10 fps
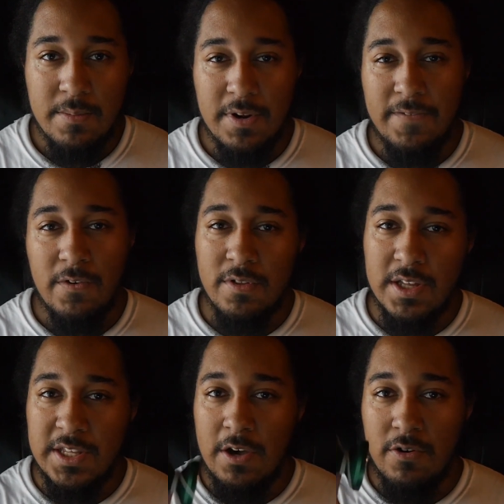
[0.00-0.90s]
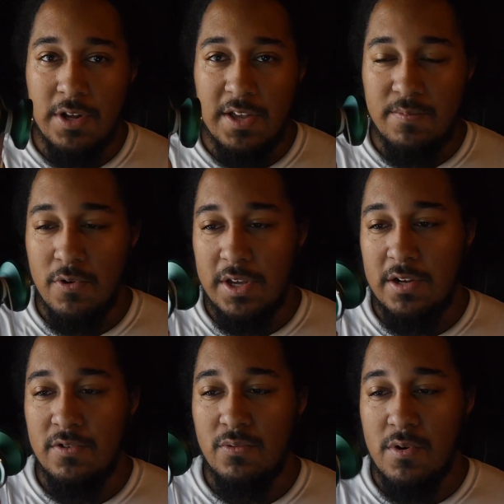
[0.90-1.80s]
But I feel that the Oni is more
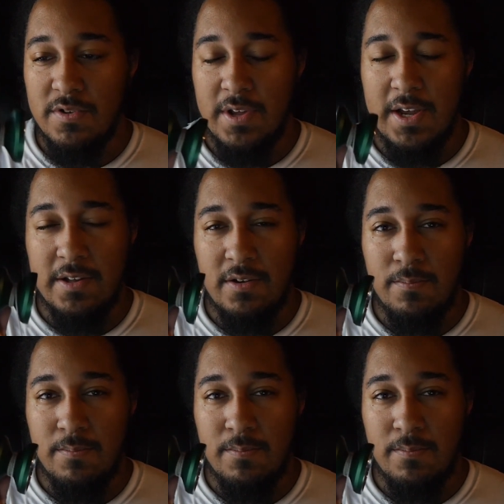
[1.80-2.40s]
catered towards that.